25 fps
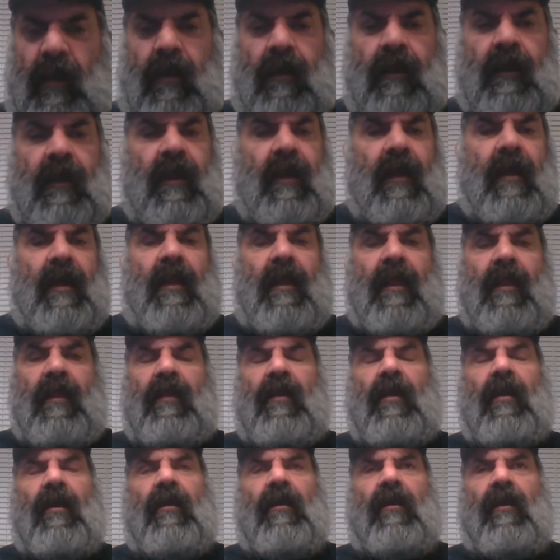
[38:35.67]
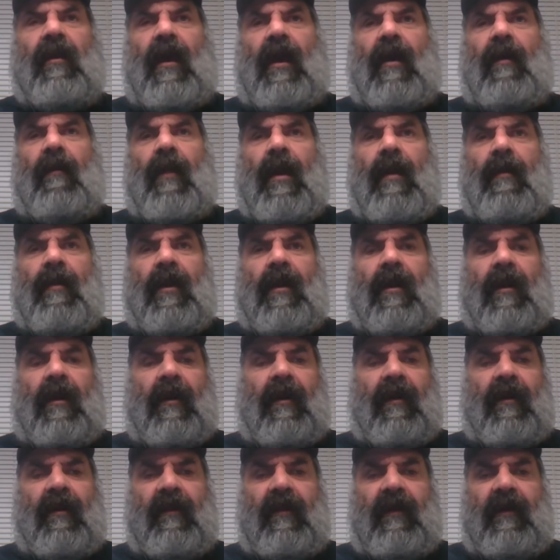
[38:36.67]
Well, you you got to
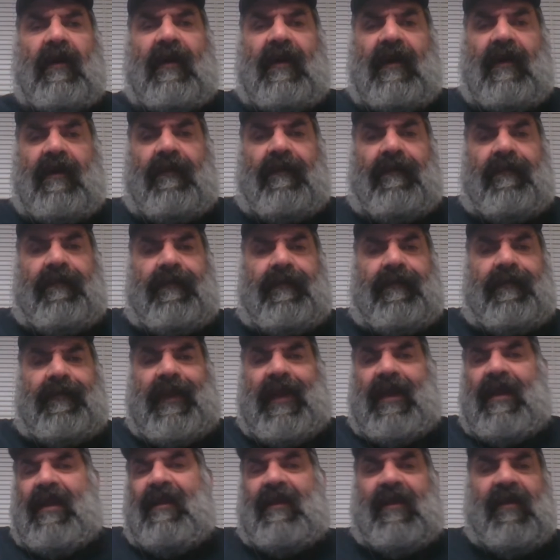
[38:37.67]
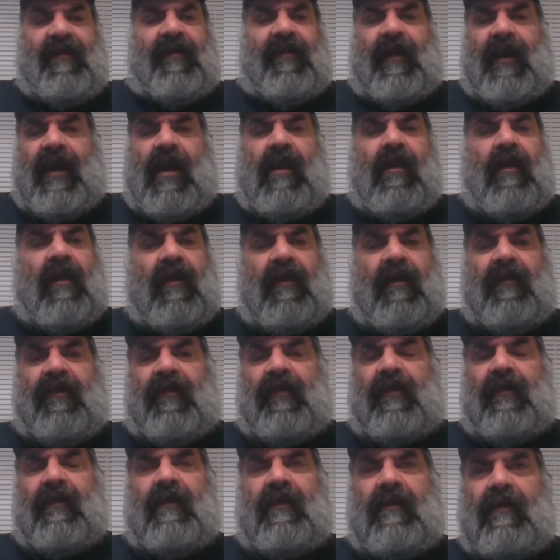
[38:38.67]
remember, different
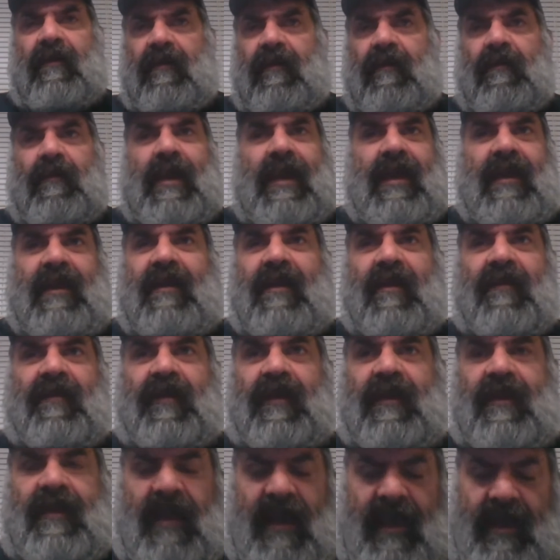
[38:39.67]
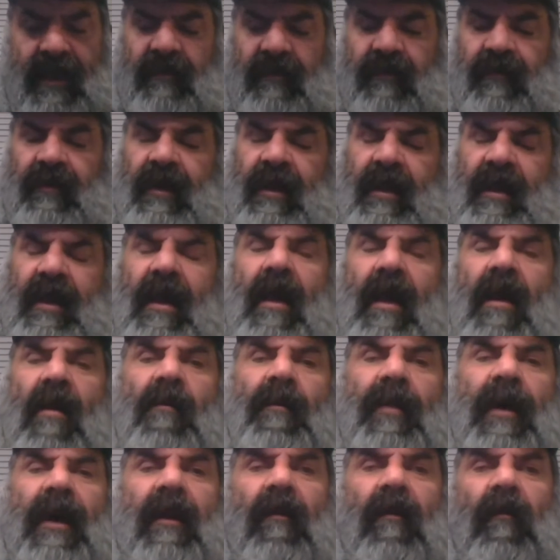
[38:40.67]
eras mean different things.
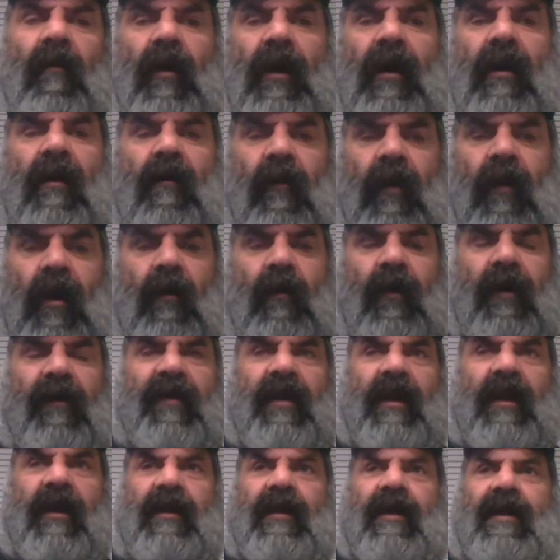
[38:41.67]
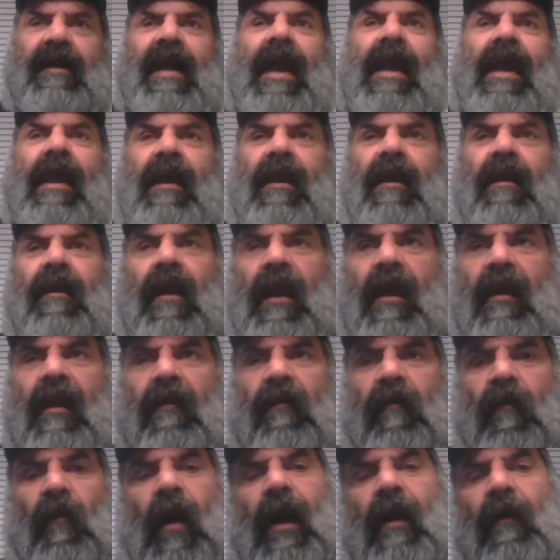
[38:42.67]
But what what we've done today and
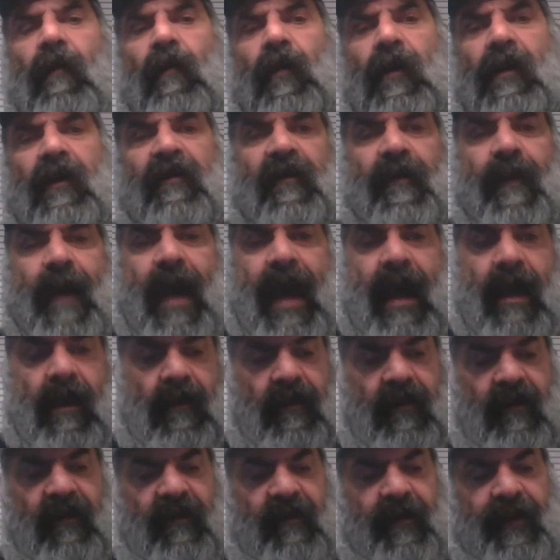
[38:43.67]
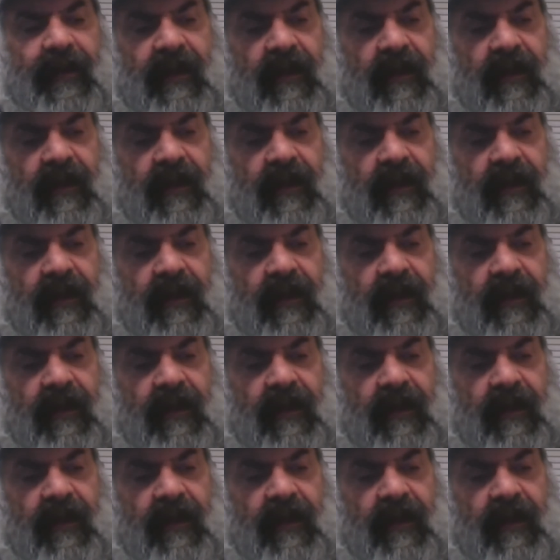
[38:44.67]
why words matter is